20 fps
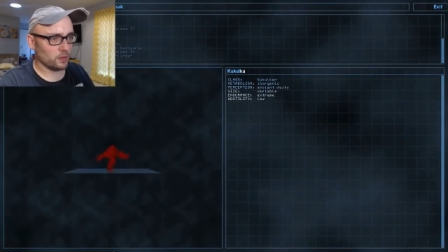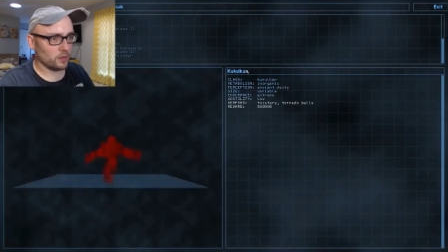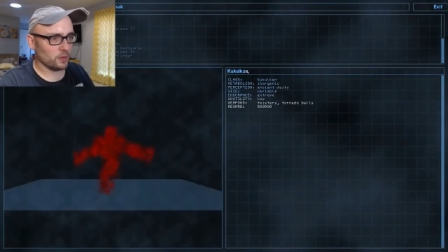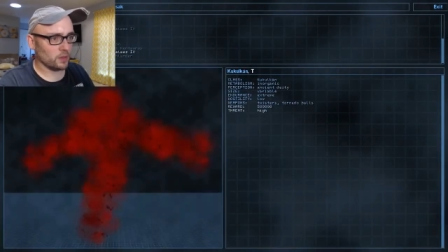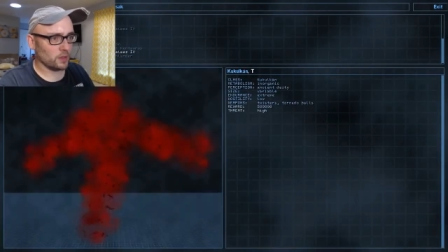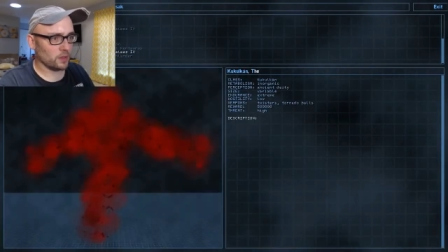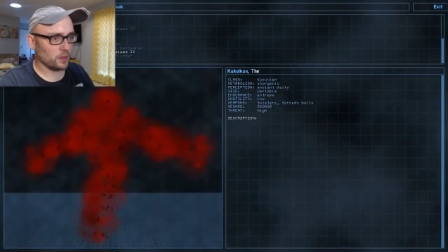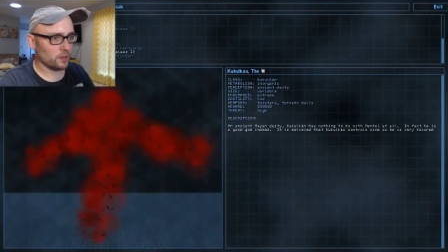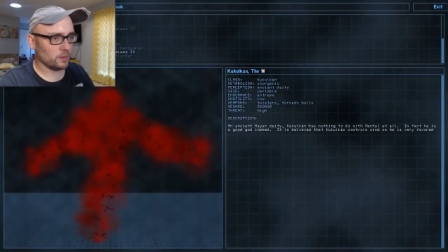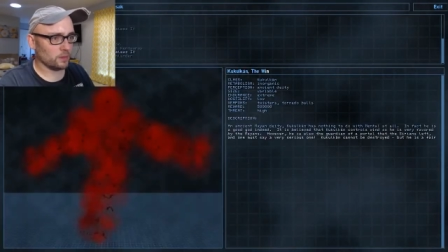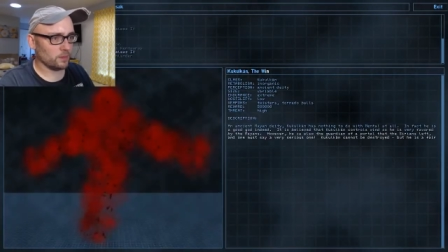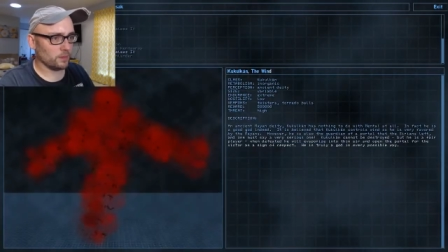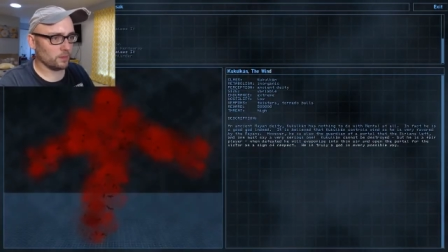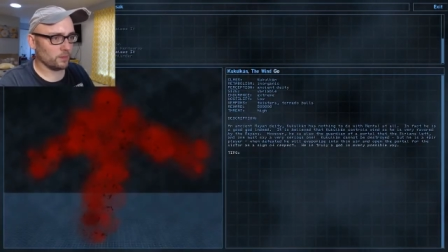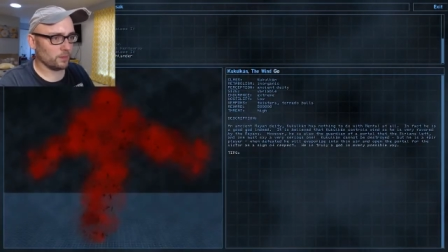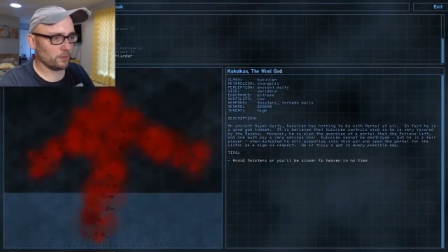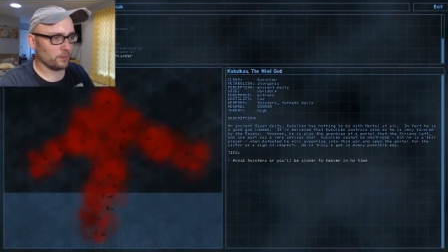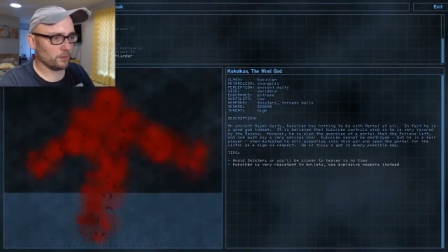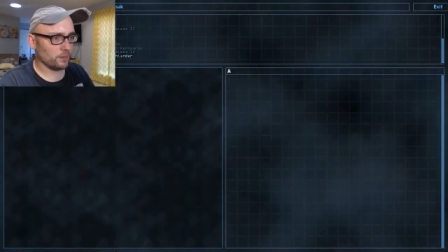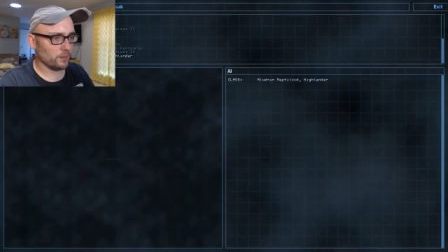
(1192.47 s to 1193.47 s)
The...
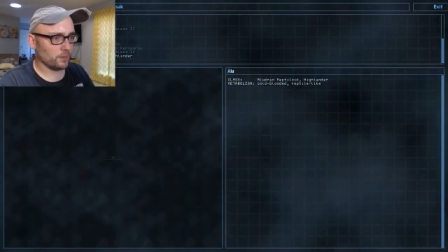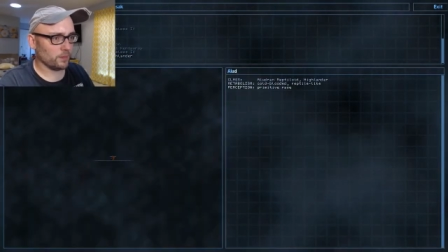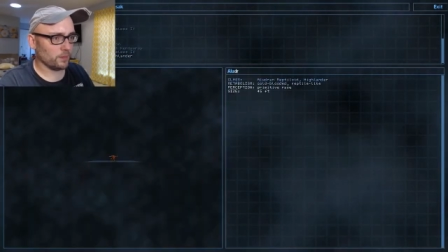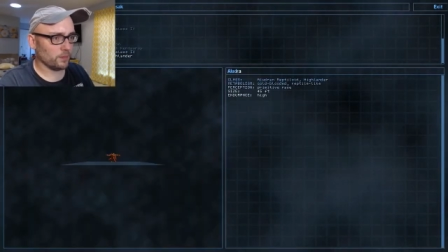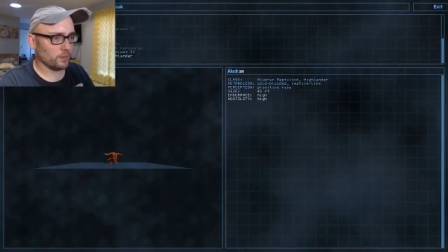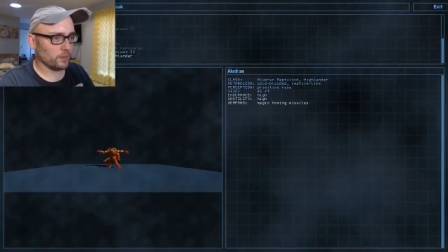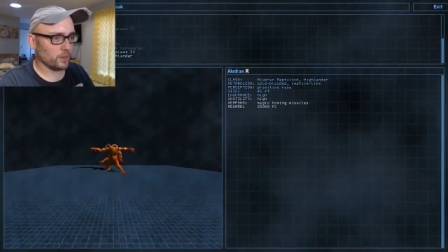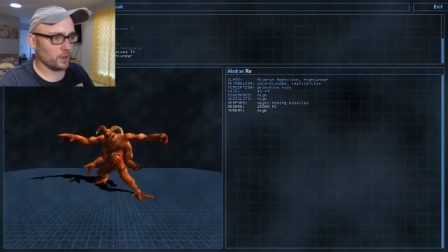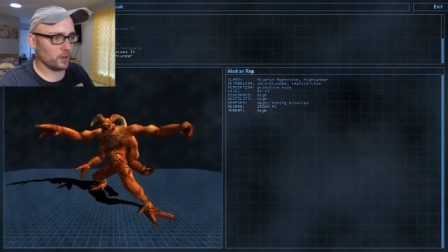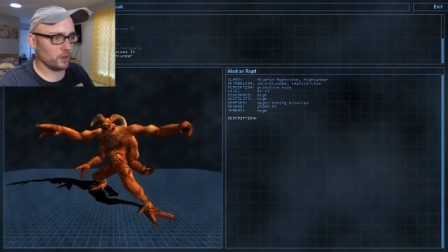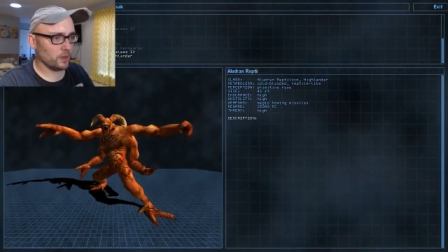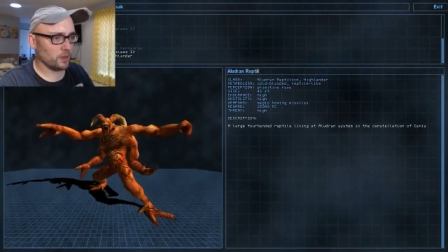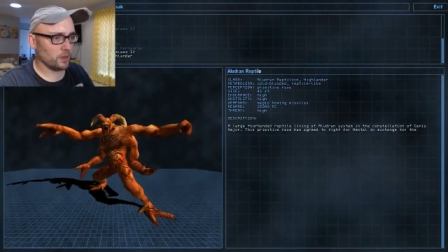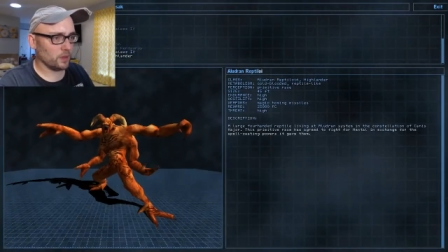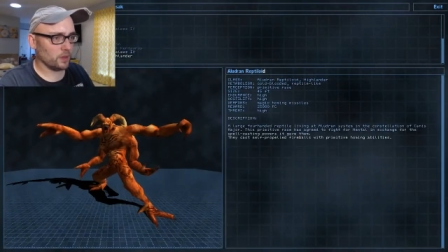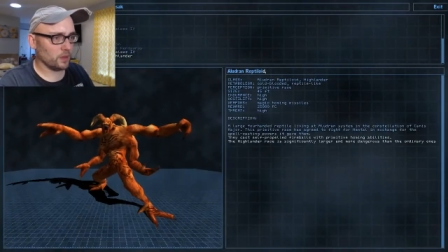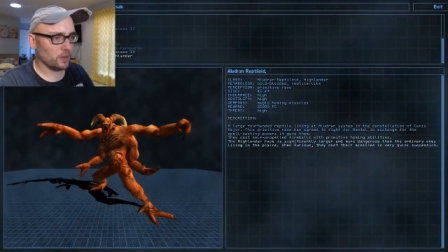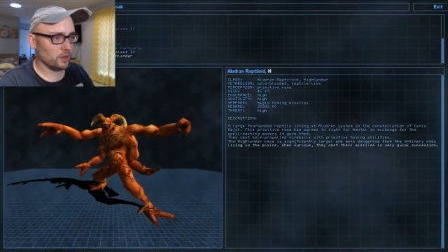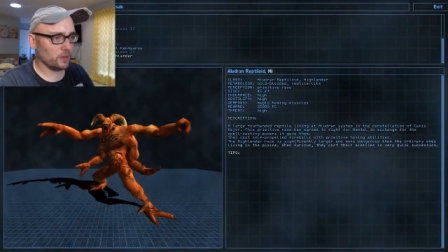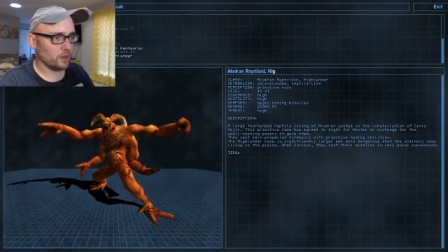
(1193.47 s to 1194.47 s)

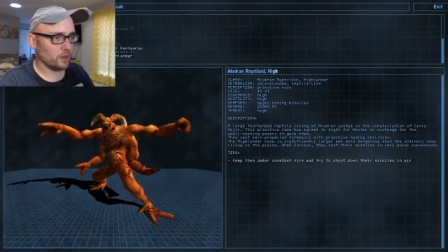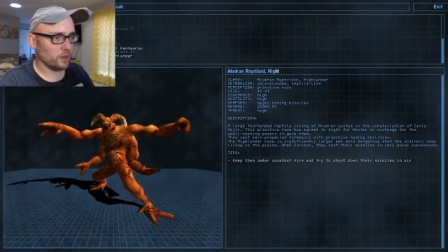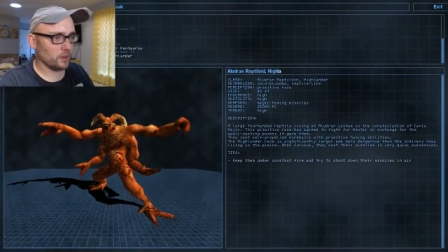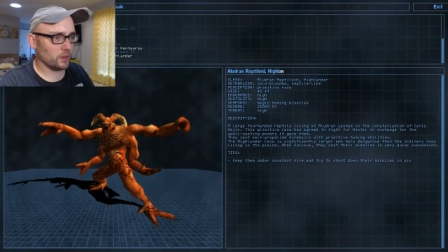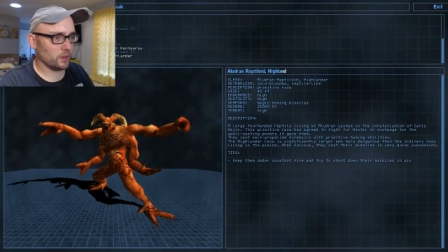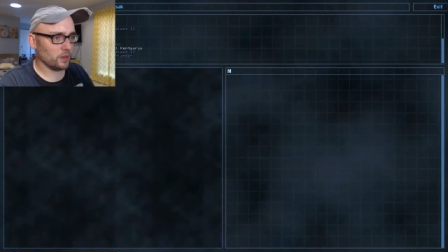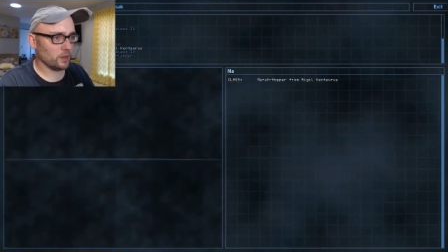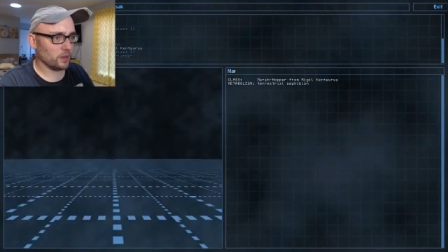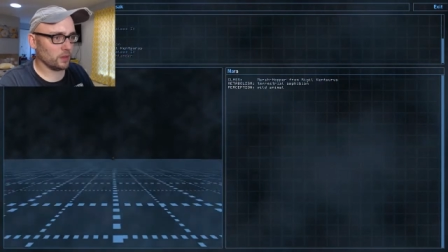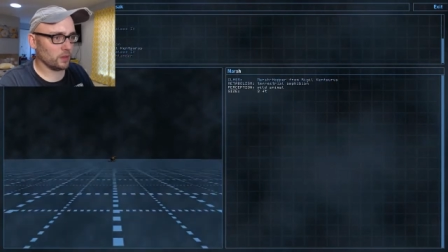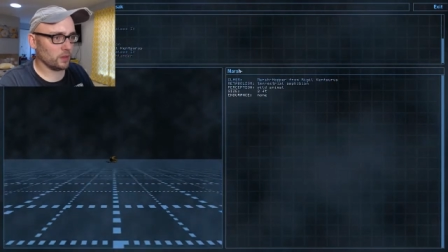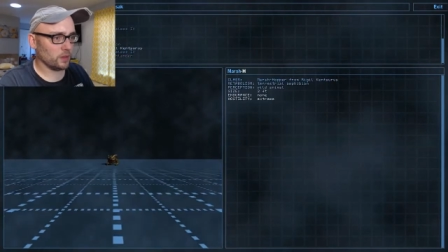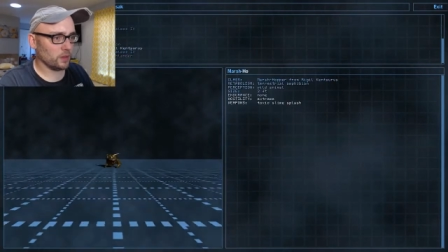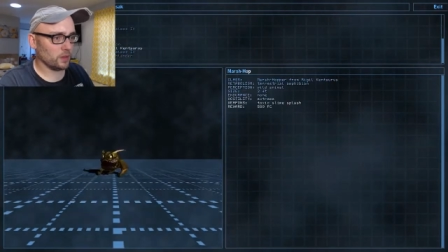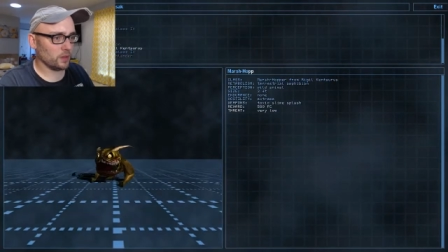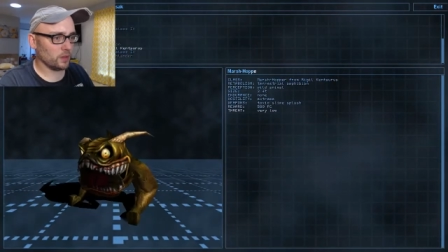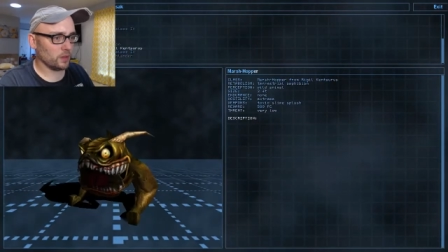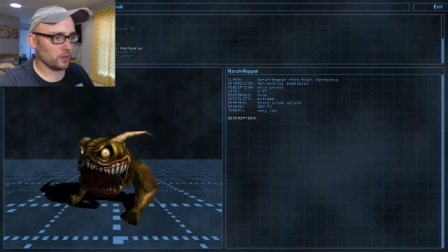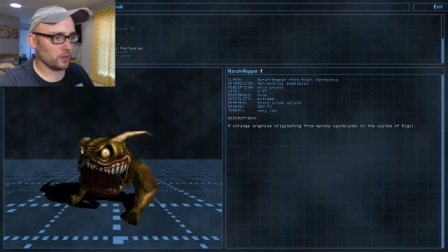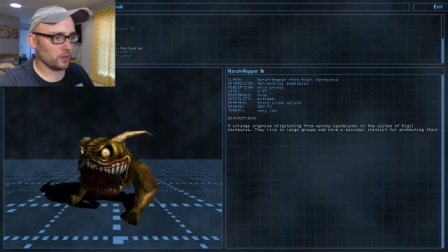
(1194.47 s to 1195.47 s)

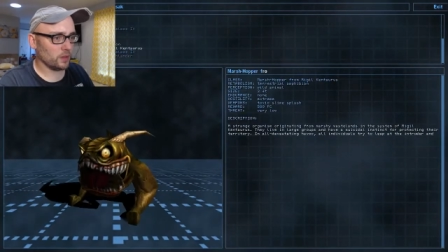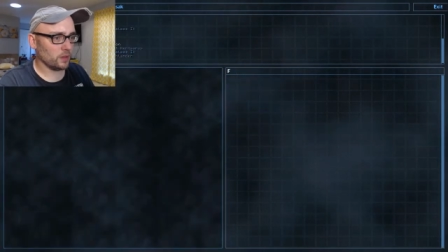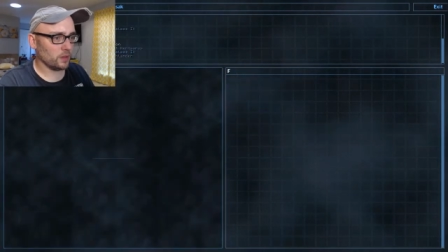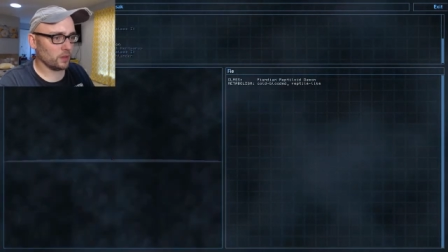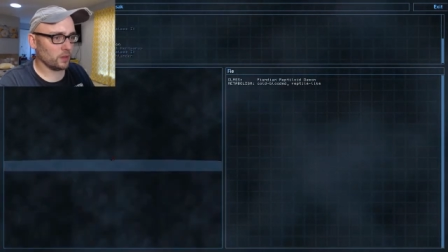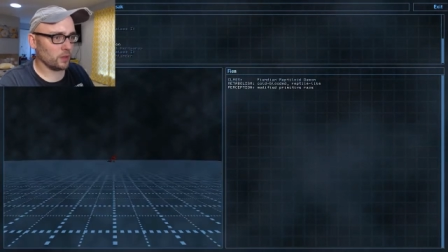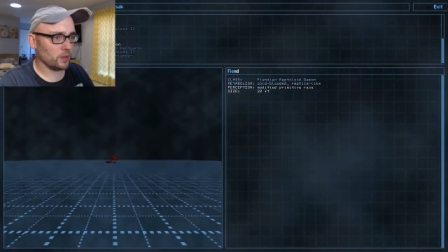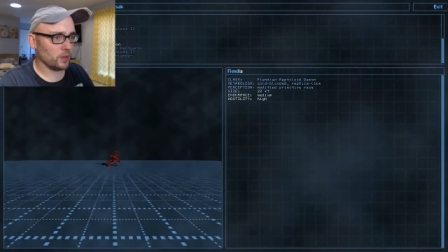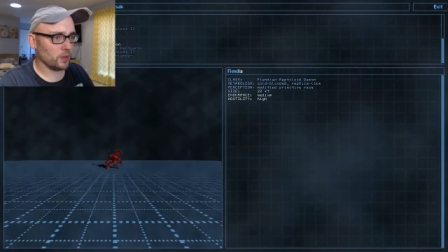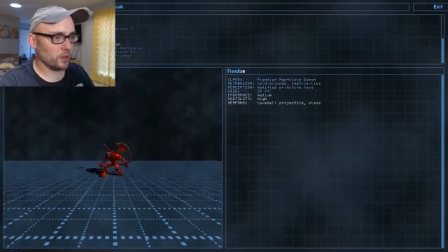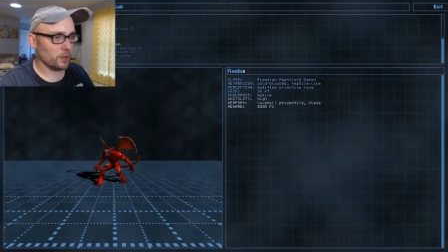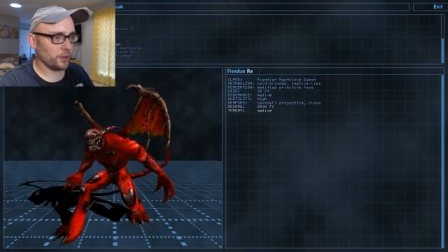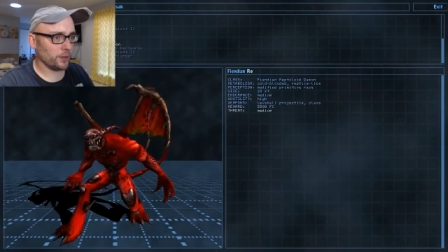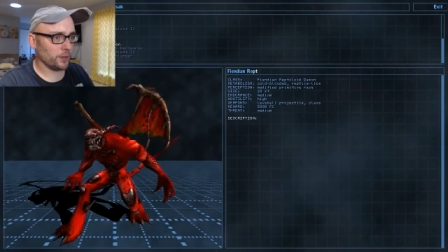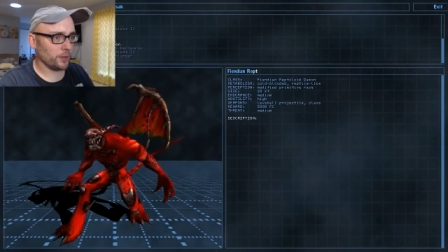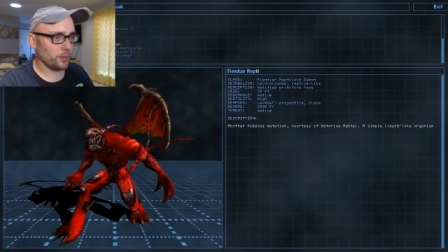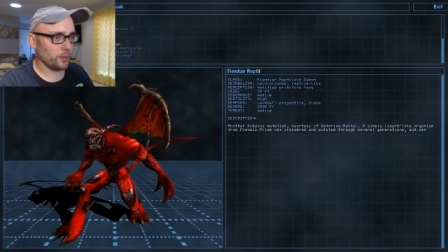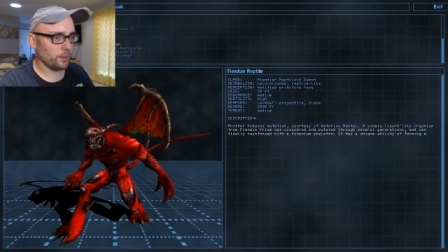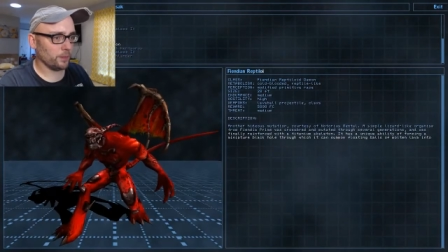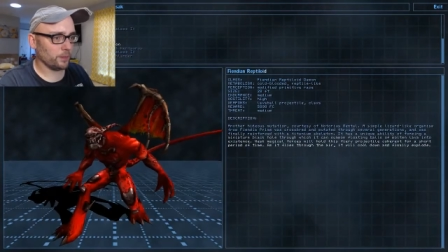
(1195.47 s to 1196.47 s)
Uh...
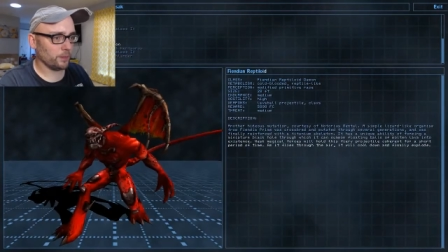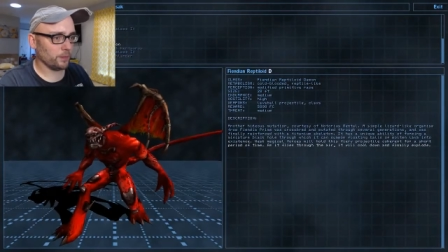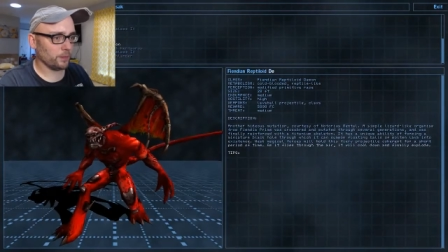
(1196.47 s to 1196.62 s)
No.